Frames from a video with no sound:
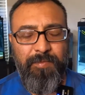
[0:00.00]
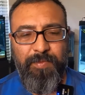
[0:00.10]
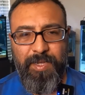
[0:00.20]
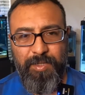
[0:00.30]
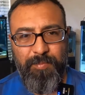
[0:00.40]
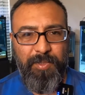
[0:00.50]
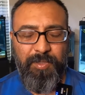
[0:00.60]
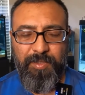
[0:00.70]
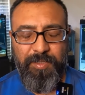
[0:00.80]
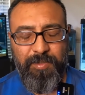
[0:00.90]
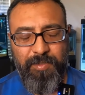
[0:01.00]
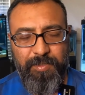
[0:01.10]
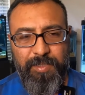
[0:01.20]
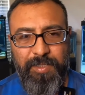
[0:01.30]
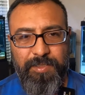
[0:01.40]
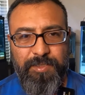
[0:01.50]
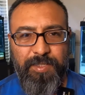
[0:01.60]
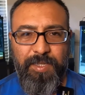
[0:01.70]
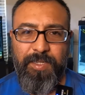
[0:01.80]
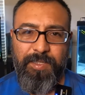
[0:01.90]
vacuuming on each
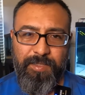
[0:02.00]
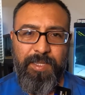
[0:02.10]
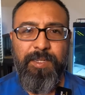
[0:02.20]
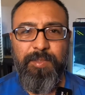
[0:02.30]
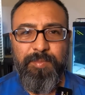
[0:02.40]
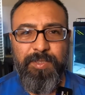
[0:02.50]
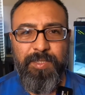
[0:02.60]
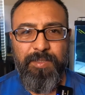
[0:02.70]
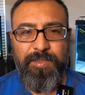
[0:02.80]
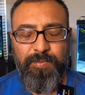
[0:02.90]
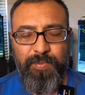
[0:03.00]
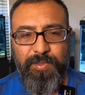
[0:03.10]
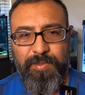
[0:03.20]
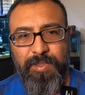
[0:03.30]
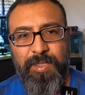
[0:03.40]
tank, and that helps out as well.